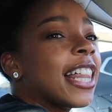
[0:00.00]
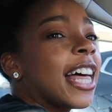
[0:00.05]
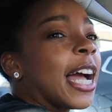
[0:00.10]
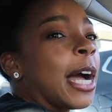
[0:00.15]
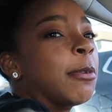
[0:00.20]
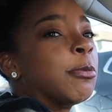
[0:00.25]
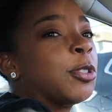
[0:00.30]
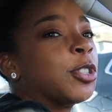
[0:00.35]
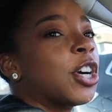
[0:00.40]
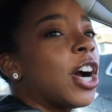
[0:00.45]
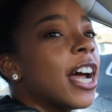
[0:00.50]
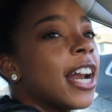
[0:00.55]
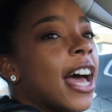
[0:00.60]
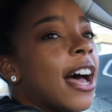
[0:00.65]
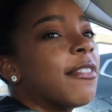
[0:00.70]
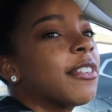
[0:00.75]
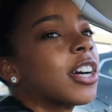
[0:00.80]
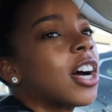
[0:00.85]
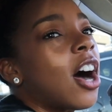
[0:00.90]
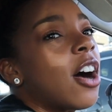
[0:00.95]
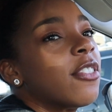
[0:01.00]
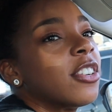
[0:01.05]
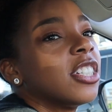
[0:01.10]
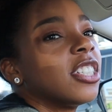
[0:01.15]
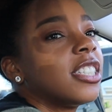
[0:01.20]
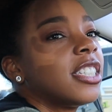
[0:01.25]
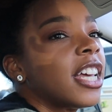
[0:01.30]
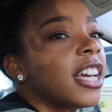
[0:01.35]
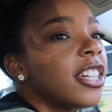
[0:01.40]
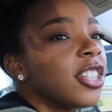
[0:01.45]
Like, I'm trying to have a
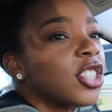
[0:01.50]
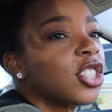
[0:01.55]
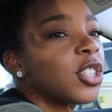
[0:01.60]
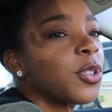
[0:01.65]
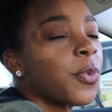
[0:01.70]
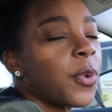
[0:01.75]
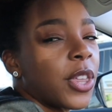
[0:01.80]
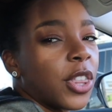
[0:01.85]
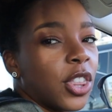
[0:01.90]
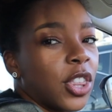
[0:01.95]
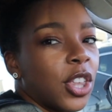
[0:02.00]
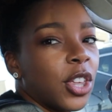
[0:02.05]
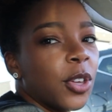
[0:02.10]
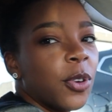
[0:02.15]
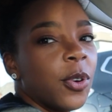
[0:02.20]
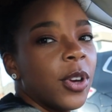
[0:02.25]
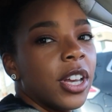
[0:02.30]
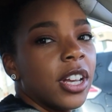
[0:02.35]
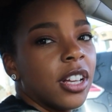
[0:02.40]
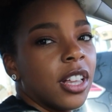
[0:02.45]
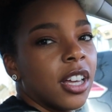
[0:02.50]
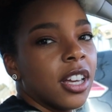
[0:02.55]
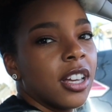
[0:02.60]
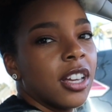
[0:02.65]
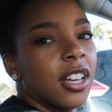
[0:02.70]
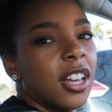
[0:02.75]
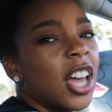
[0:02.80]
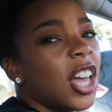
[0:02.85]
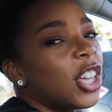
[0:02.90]
conversation with you and you're like,